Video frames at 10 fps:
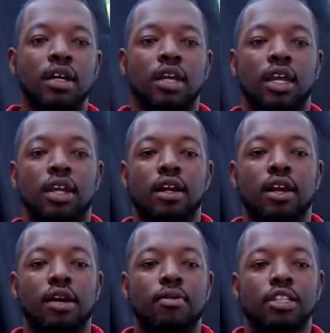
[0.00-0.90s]
and
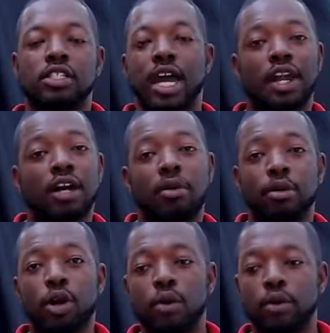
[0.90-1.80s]
I just got to
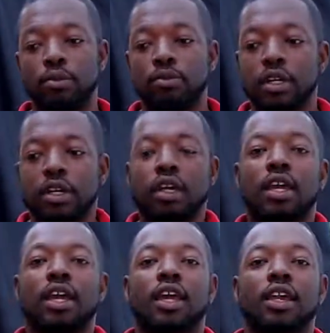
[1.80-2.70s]
upload them.
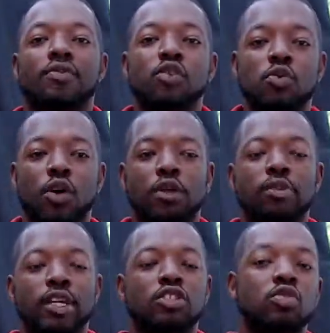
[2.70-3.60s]
And if you want to
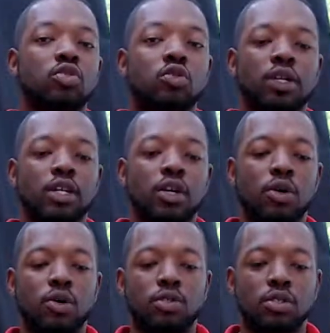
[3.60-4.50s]
be in tune with
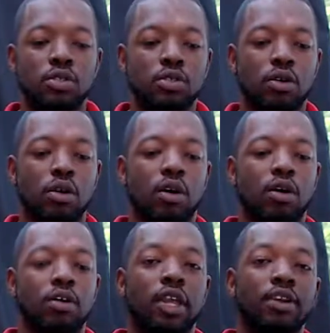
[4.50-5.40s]
those, or
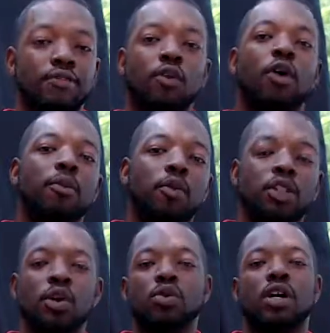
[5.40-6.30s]
informed when
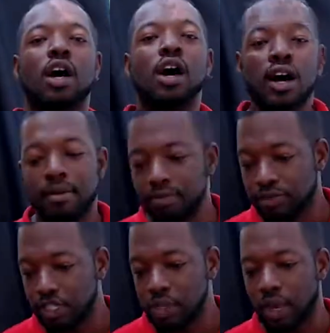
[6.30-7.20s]
those are up,
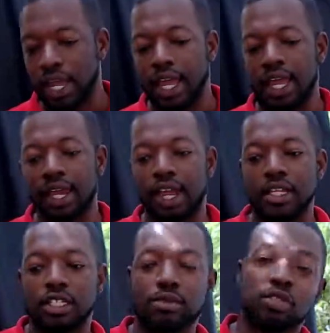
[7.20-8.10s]
just go ahead and
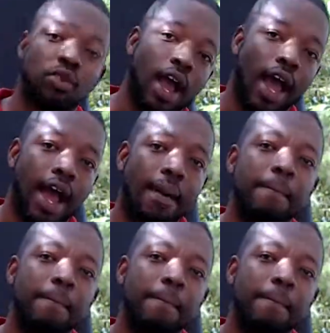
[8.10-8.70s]
subscribe.